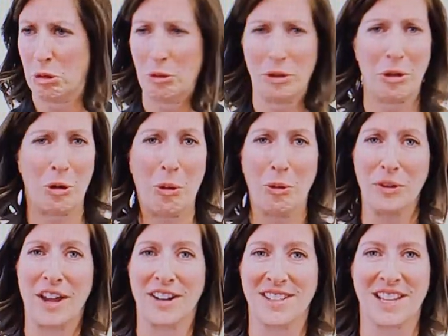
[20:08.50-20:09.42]

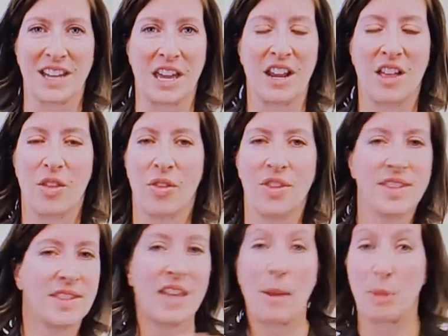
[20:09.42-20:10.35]
hold on a second.
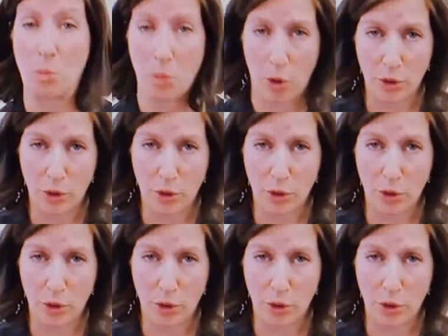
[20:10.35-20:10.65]
This has happened